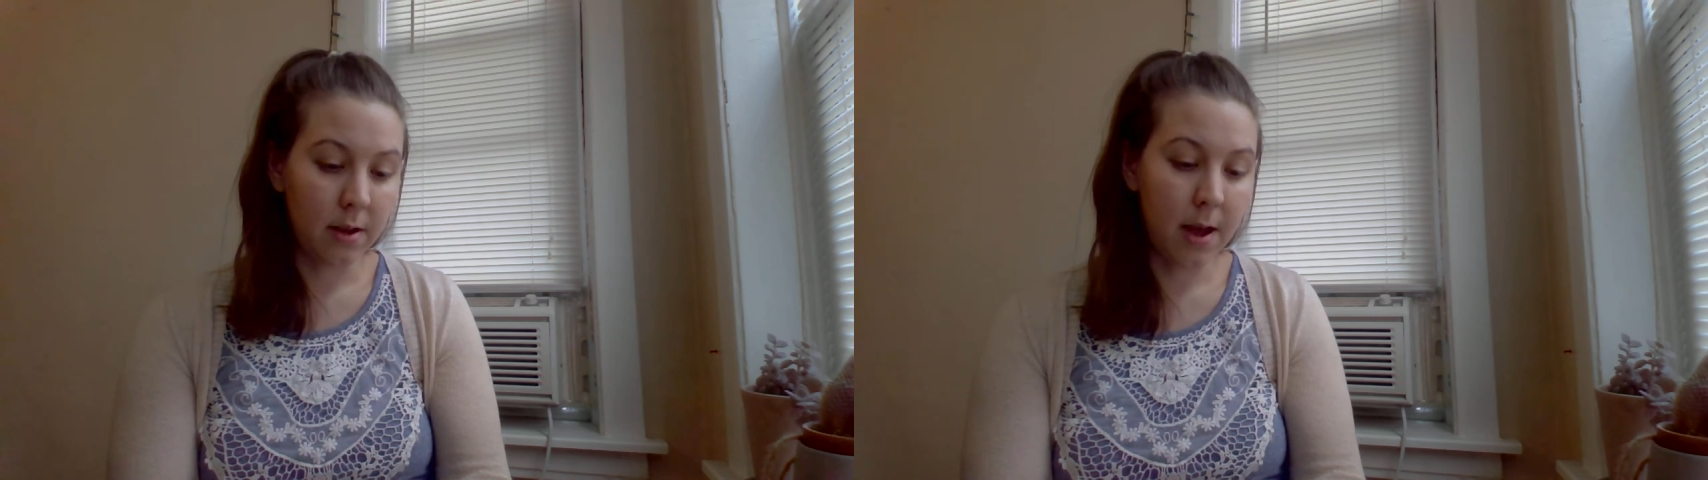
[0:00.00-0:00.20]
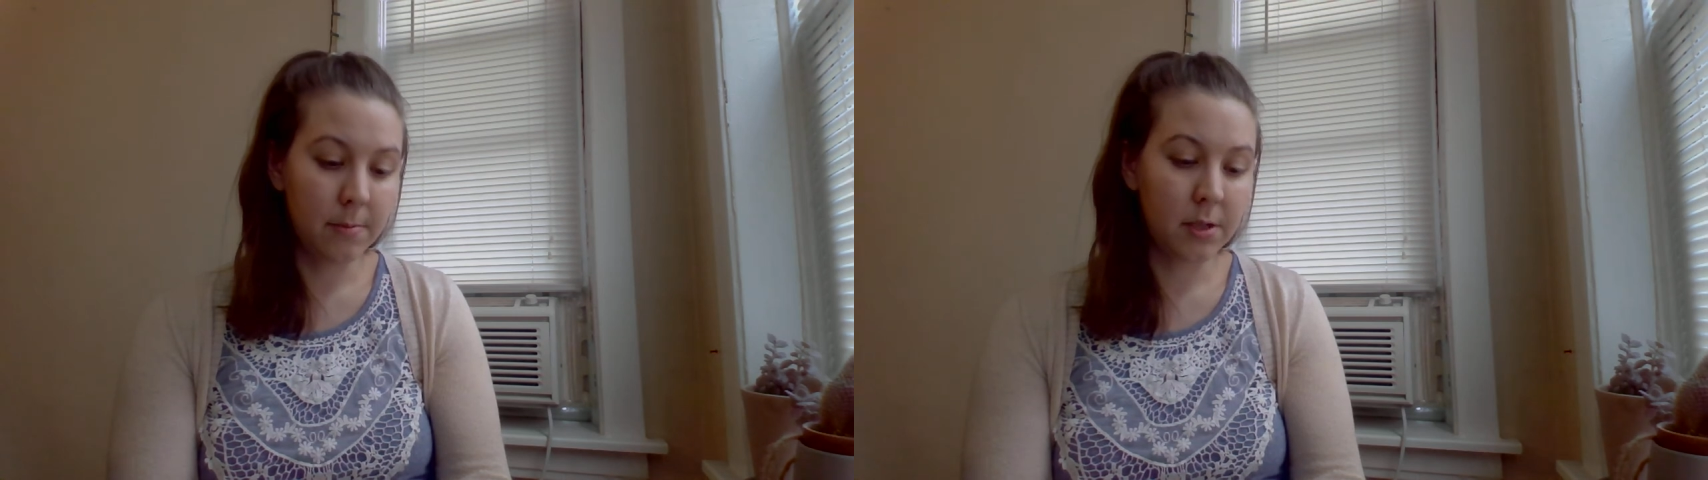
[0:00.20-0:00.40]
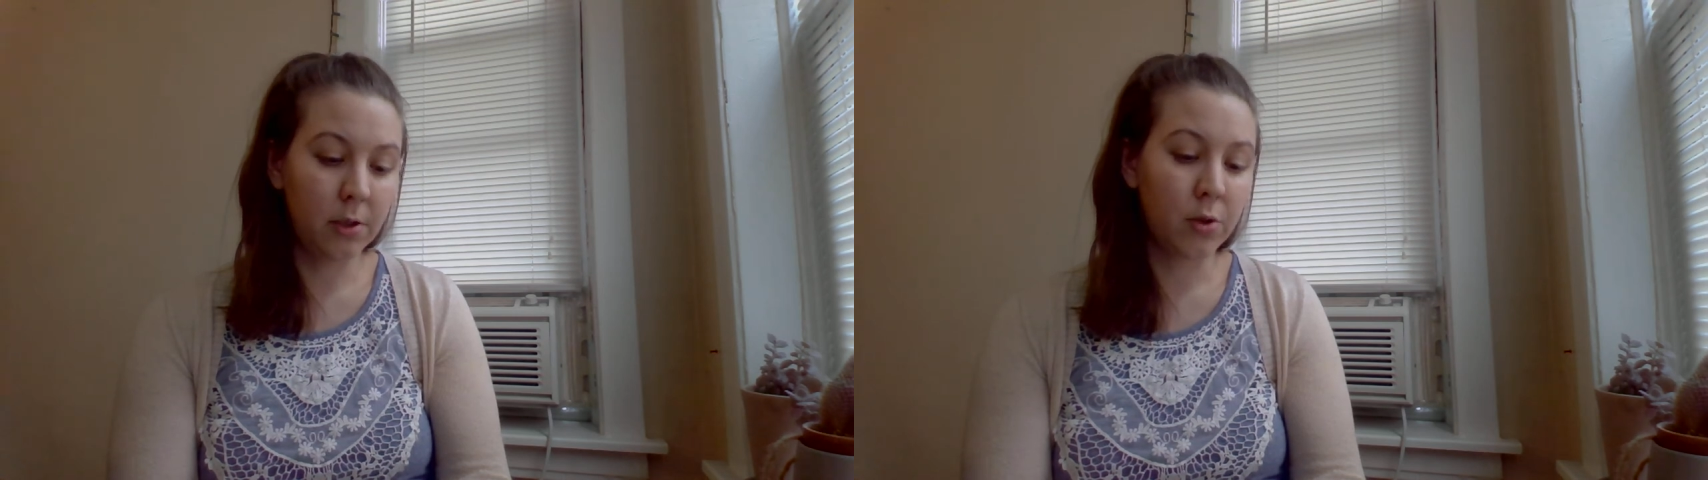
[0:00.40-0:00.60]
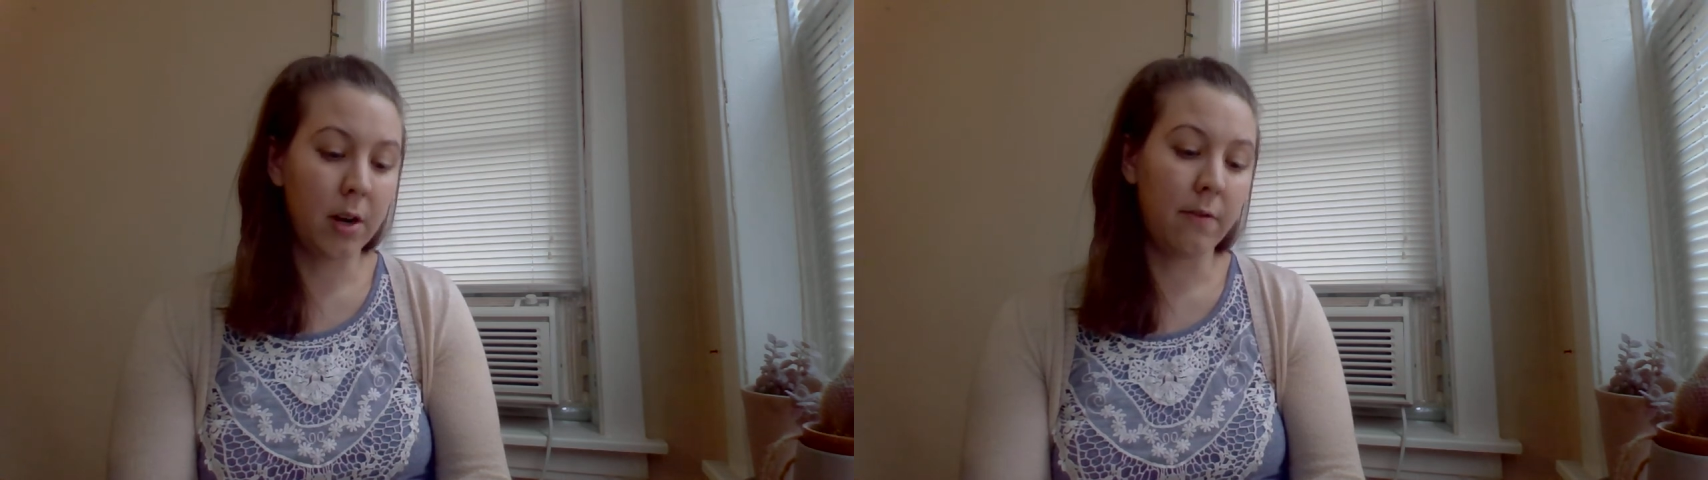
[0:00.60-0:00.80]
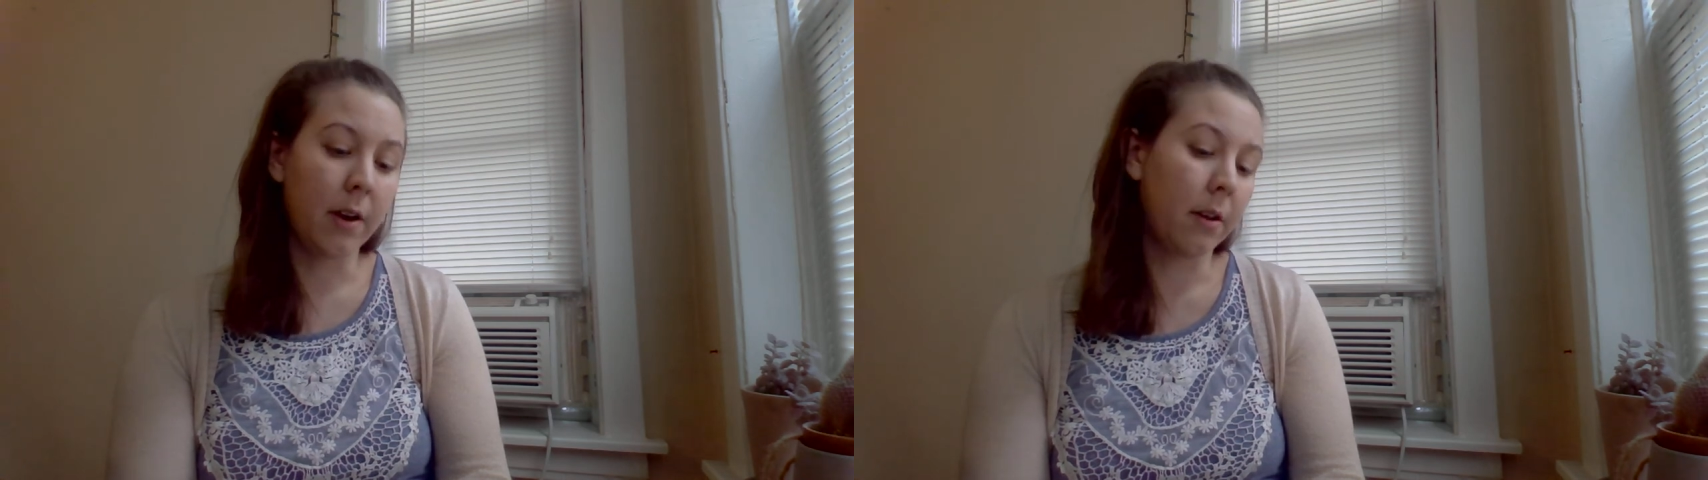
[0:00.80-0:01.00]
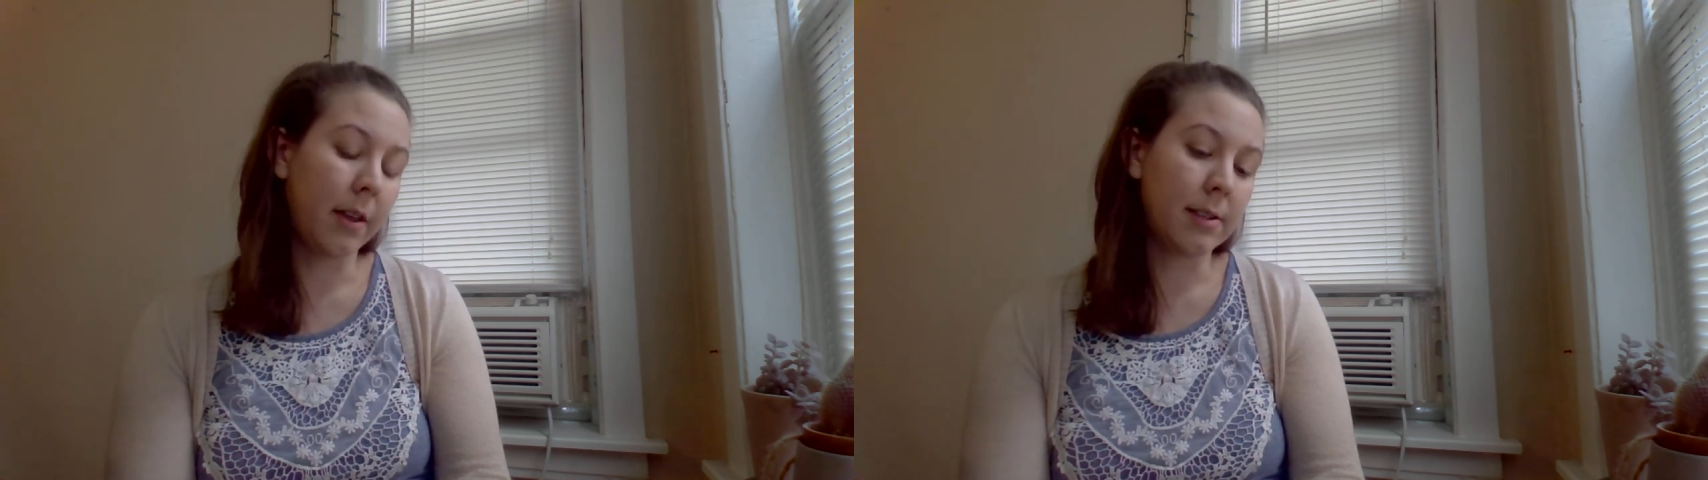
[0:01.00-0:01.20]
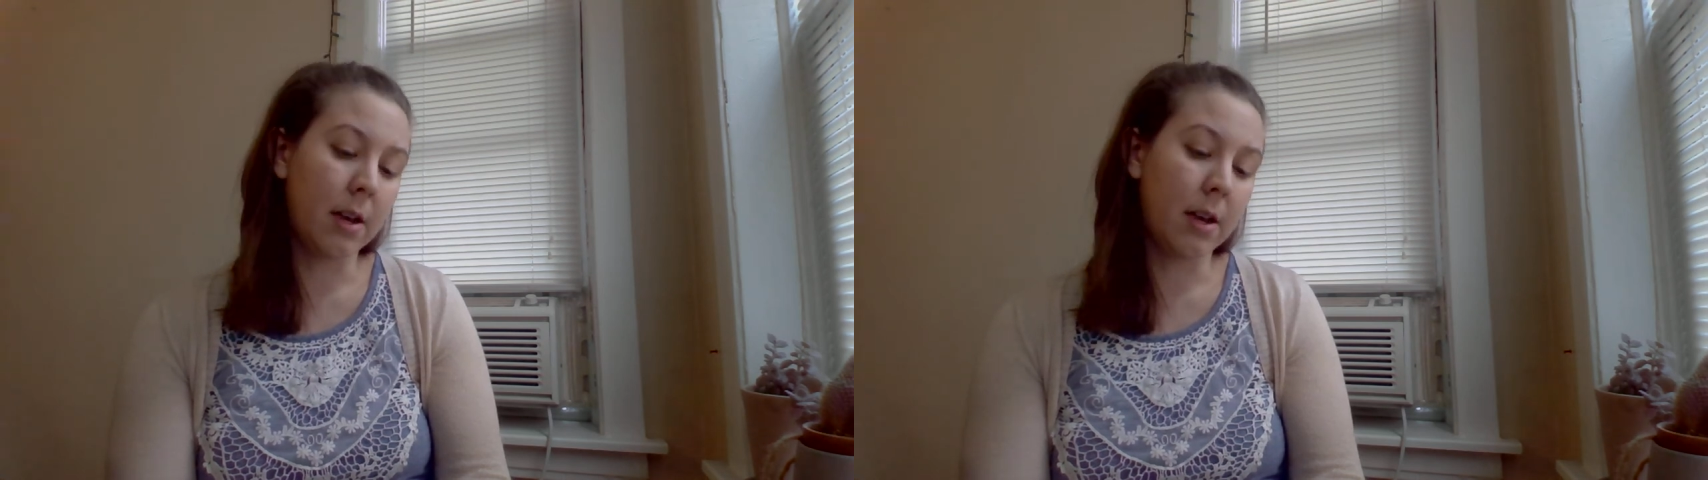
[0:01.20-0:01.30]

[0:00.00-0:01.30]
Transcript: I'm still trying to figure things